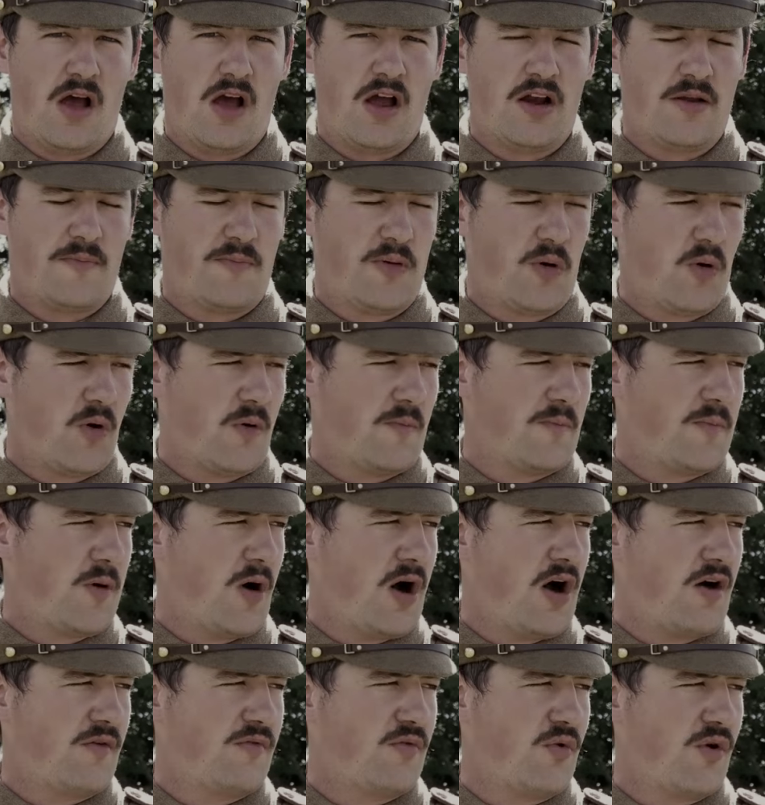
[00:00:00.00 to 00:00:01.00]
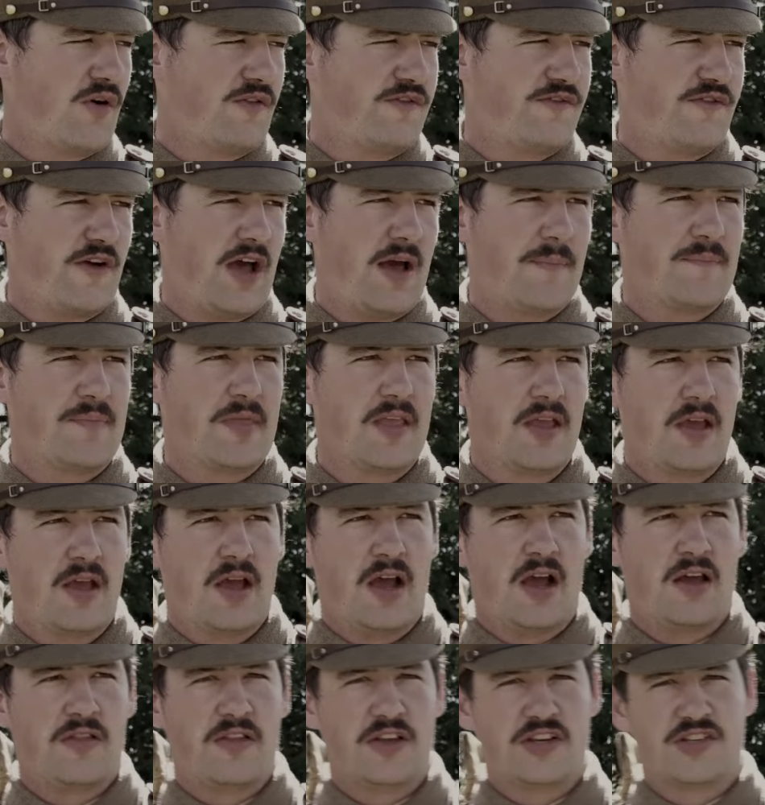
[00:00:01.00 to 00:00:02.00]
an important part of warfare,
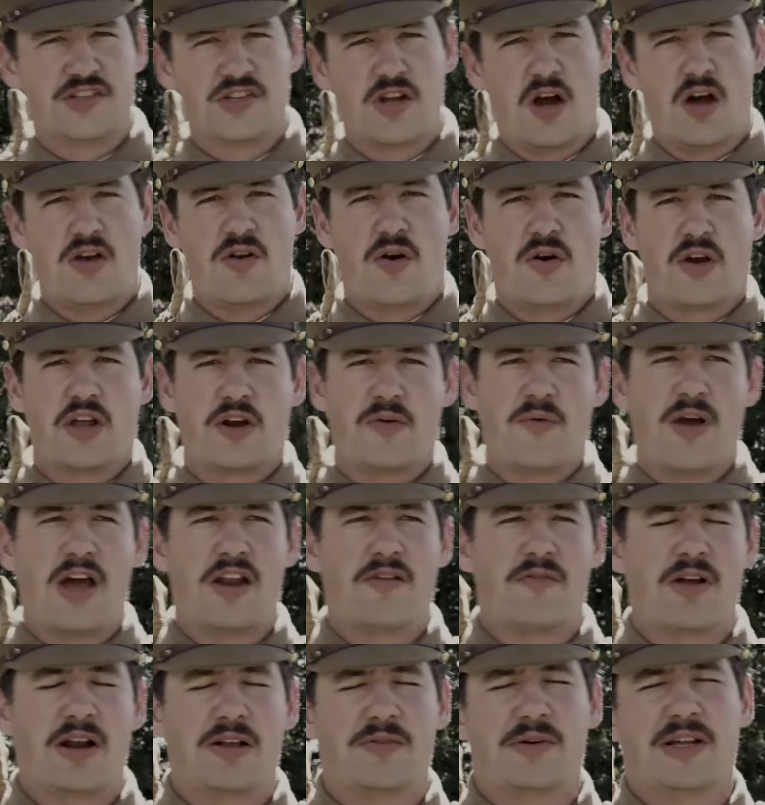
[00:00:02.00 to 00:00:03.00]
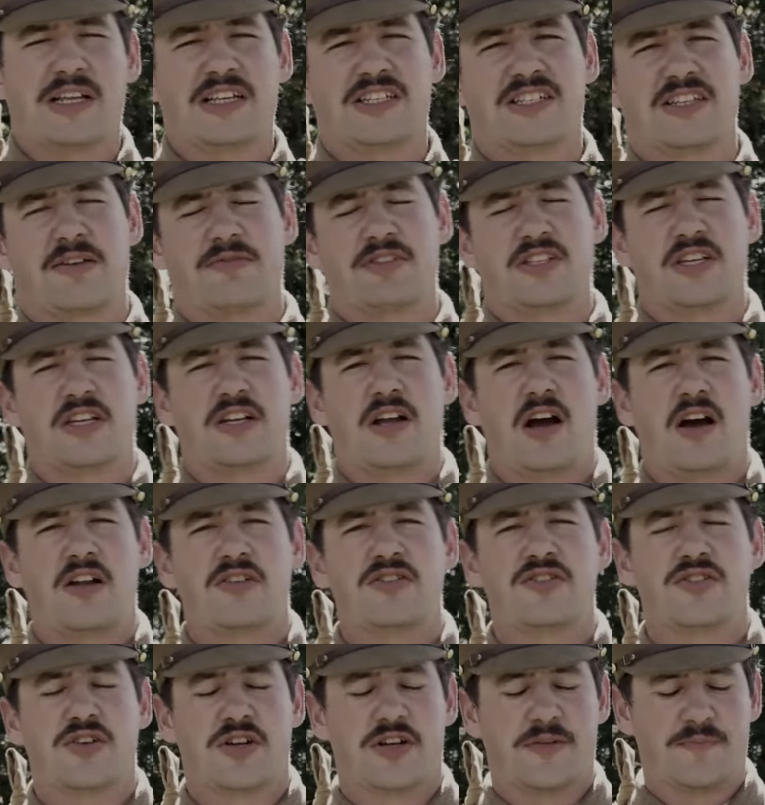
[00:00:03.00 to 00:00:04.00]
and they start knocking around about
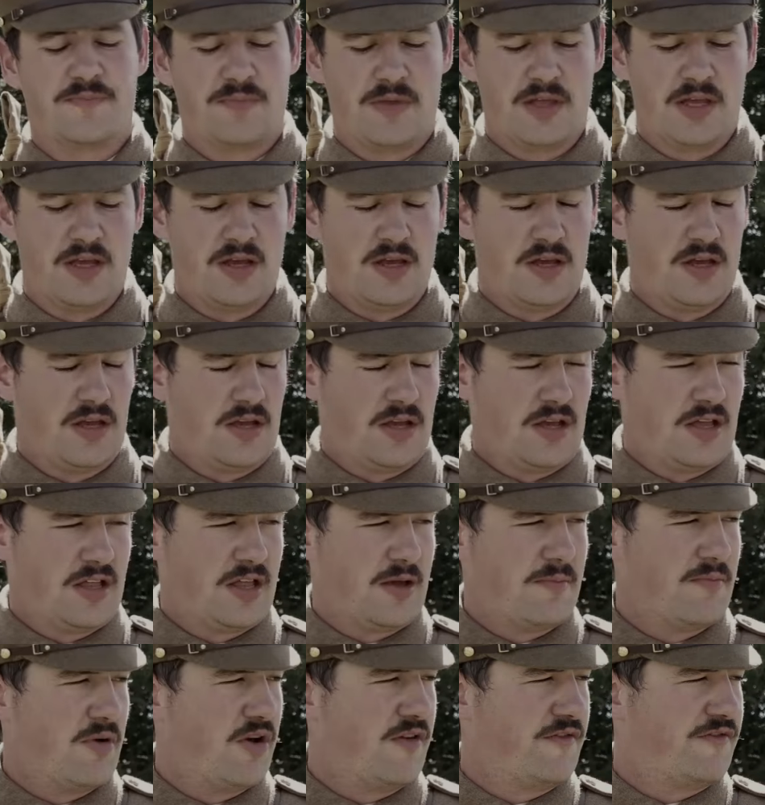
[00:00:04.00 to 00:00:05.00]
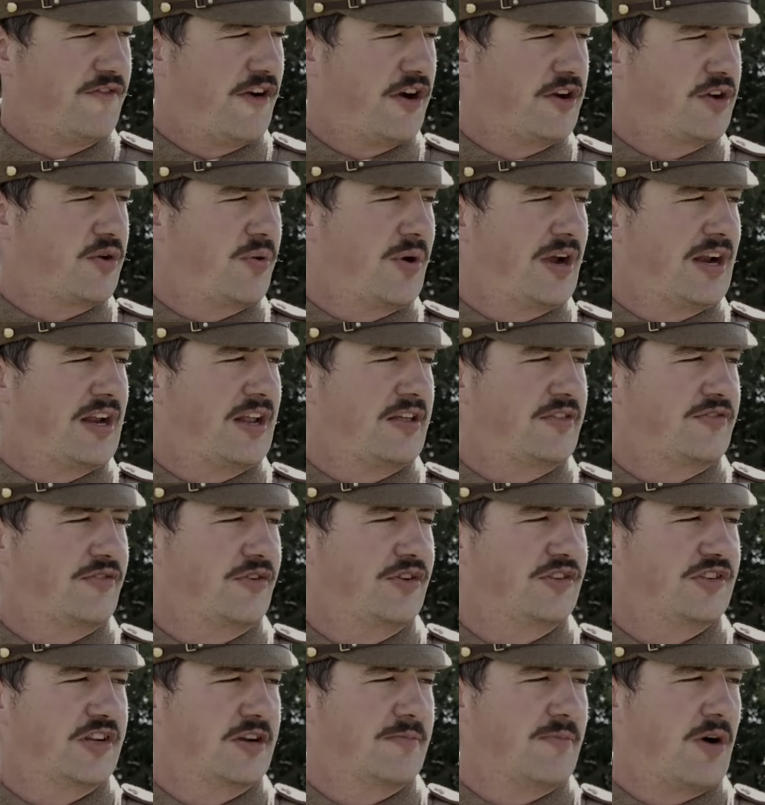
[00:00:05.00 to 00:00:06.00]
1700. They move very quickly
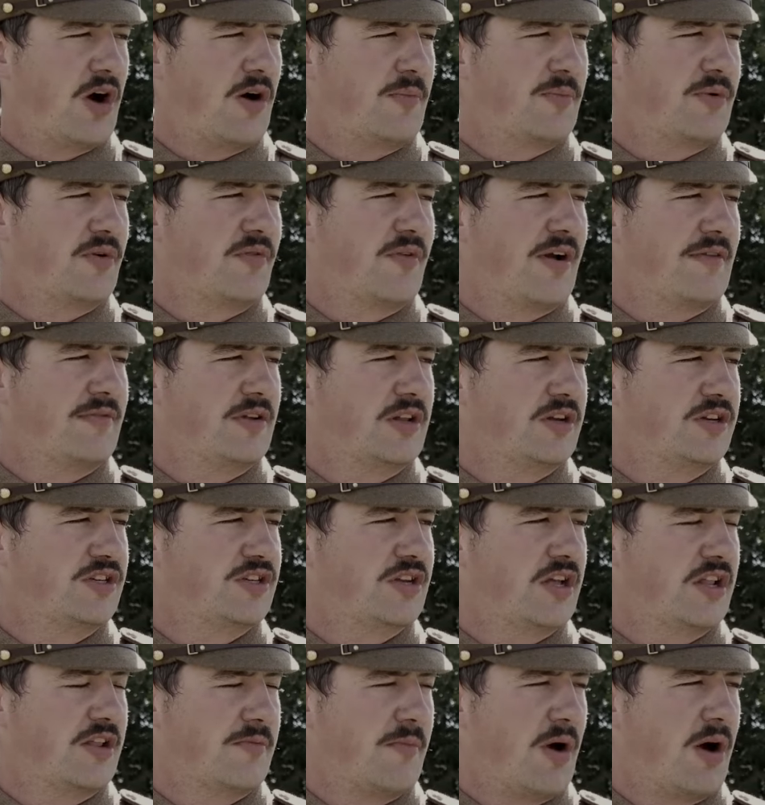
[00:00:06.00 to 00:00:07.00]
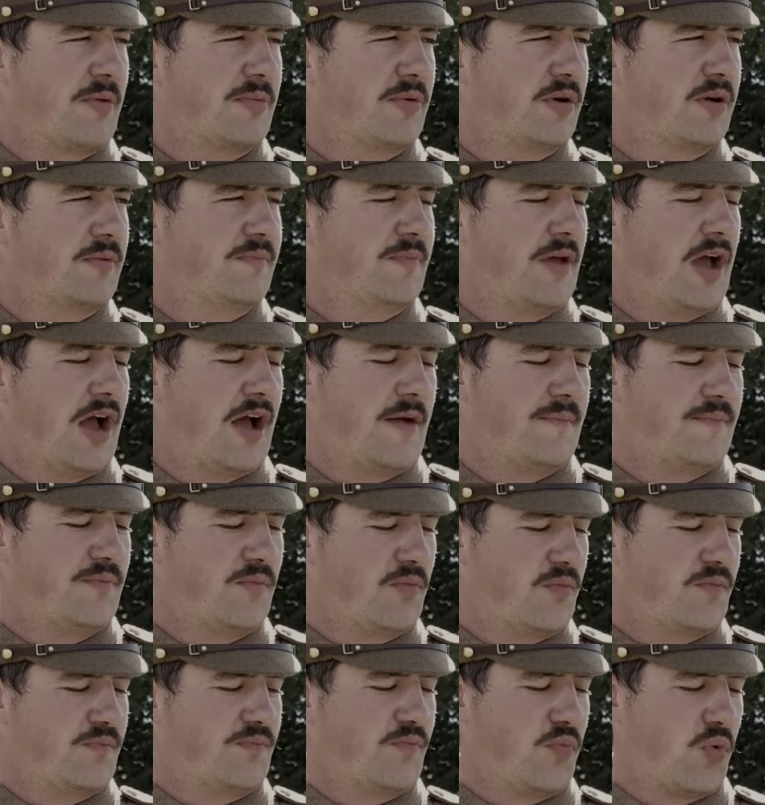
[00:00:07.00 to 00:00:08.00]
through into the Marlborough Revolution, the Marlborough
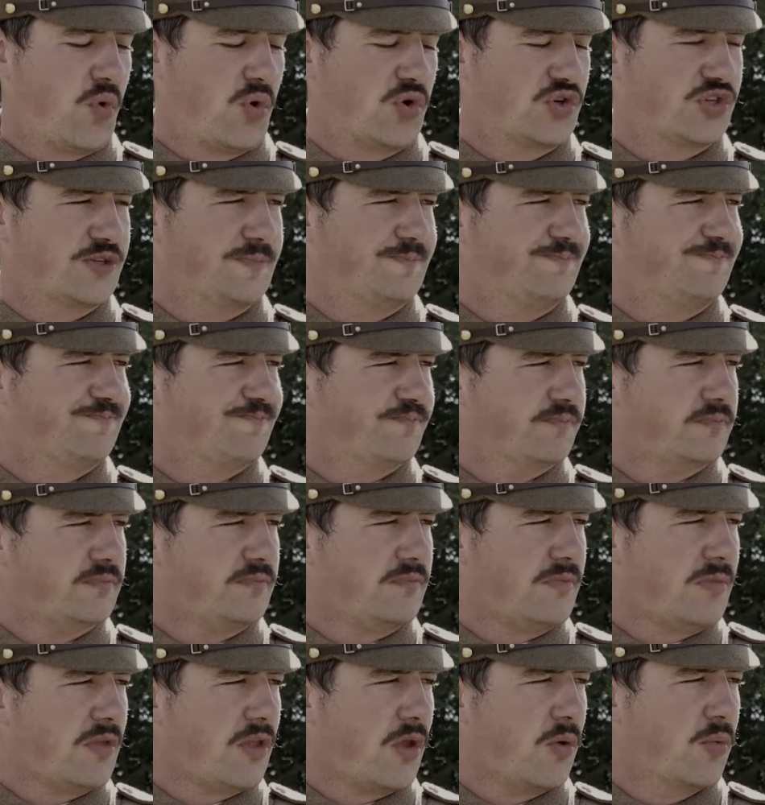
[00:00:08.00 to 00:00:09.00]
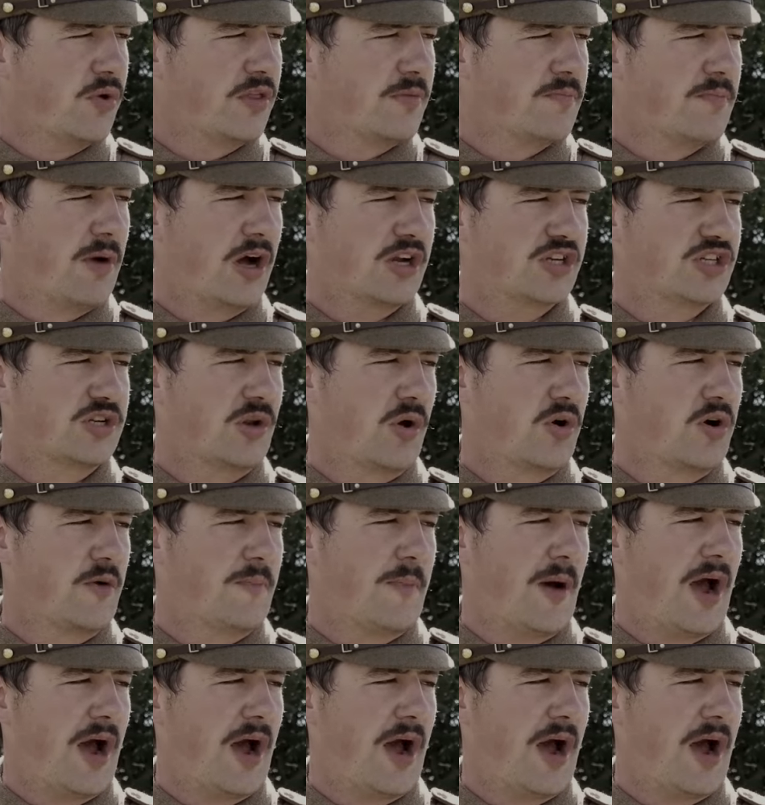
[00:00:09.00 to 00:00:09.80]
Wars, with much longer